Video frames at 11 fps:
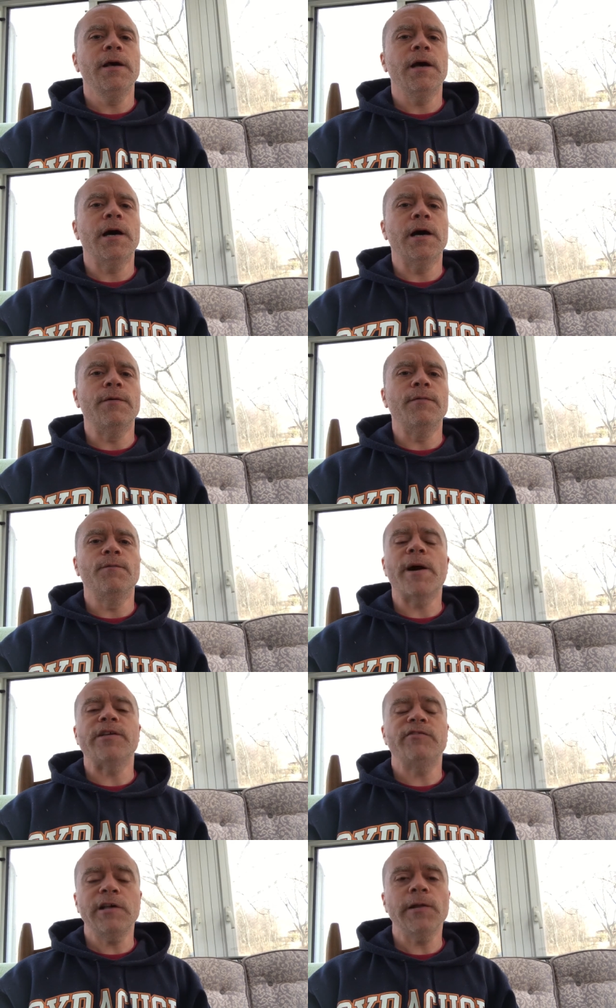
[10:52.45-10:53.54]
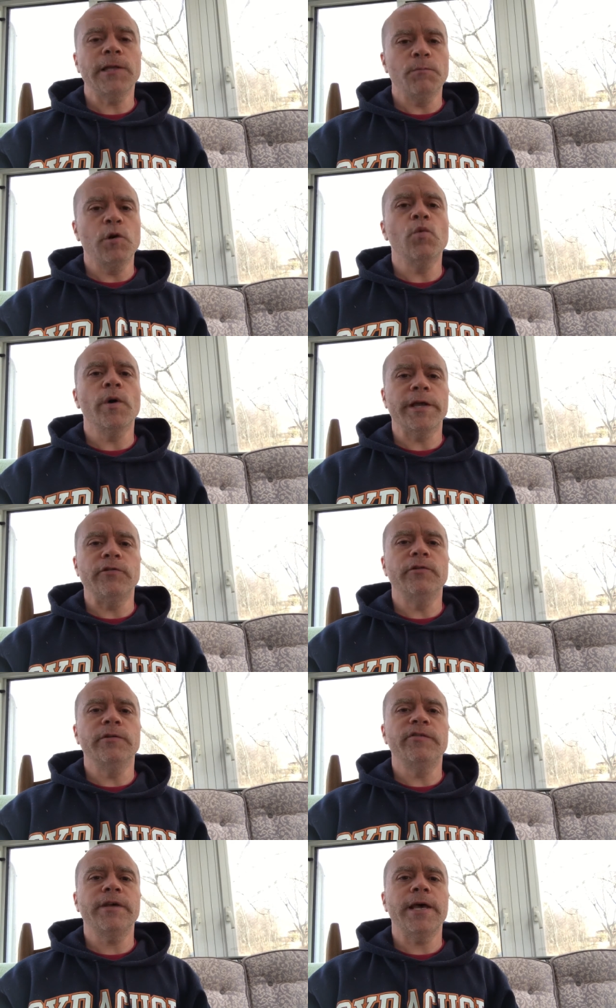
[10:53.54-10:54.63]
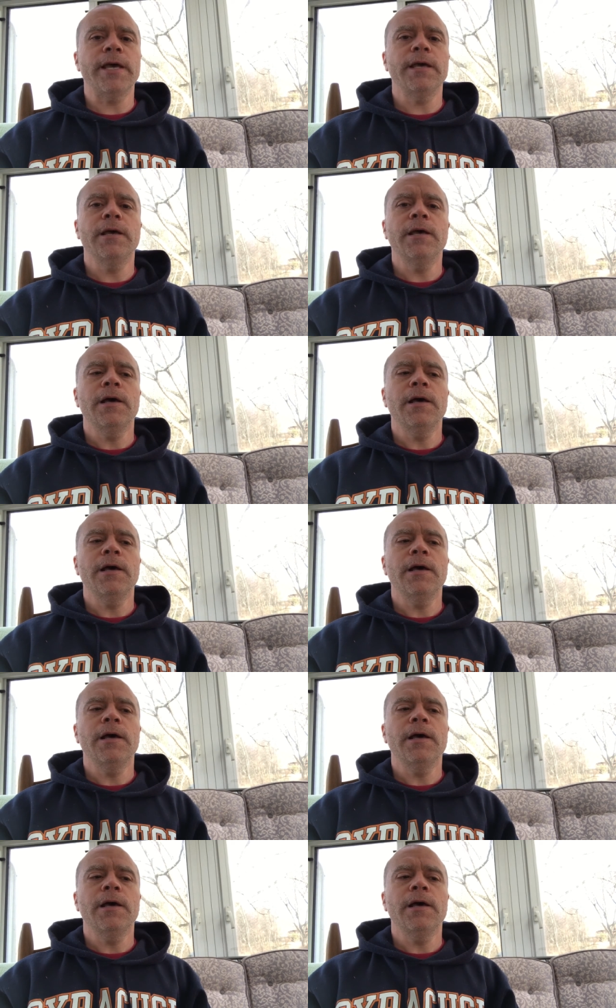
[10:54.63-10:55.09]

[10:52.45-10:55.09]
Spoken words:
by selling book one, I should say,